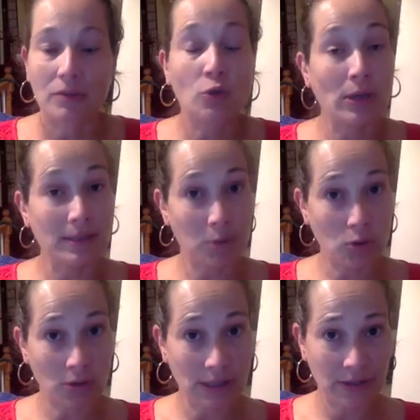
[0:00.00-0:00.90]
toilet
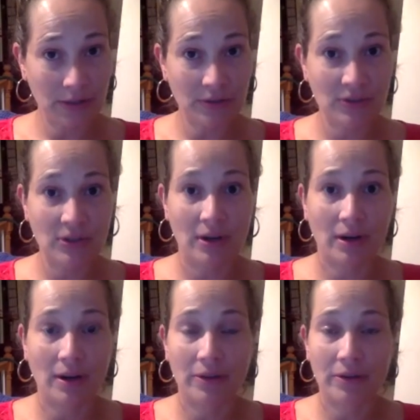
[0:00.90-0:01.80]
bowl cleaners
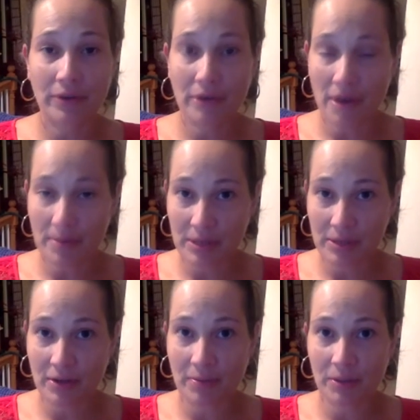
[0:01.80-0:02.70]
are other common
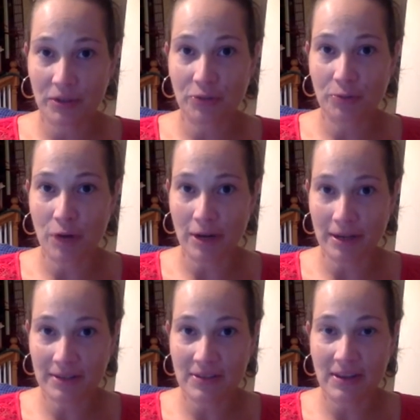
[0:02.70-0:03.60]
commercial
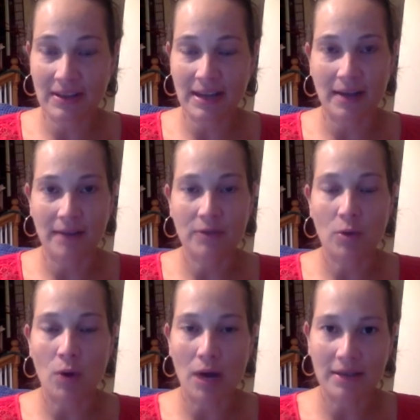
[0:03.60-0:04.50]
products that have
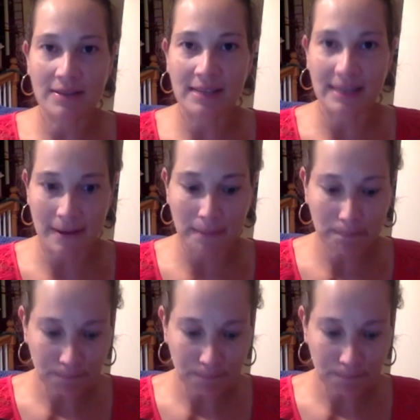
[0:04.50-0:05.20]
quads in them.